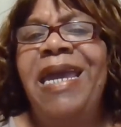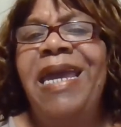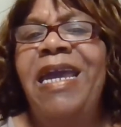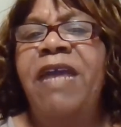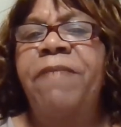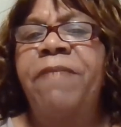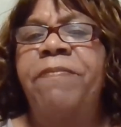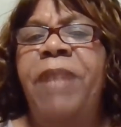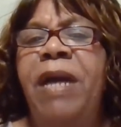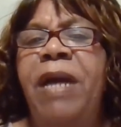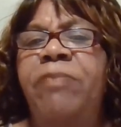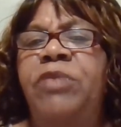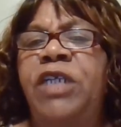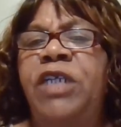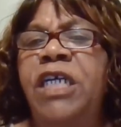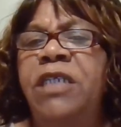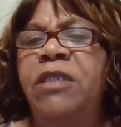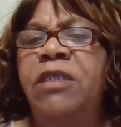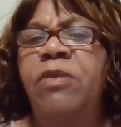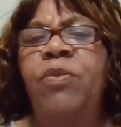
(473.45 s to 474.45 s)
In
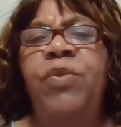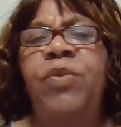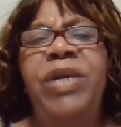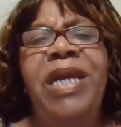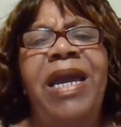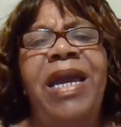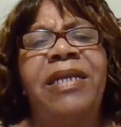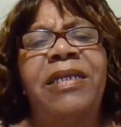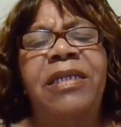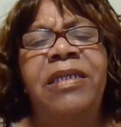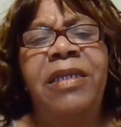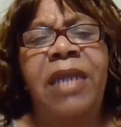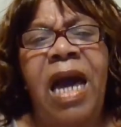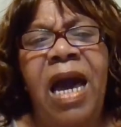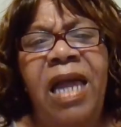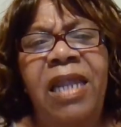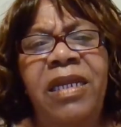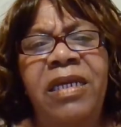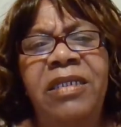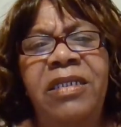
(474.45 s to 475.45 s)
baptism, we
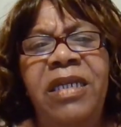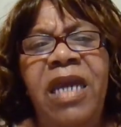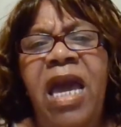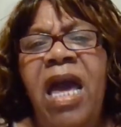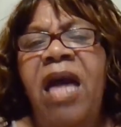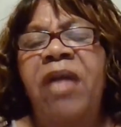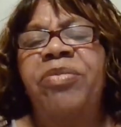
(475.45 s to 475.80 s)
acknowledge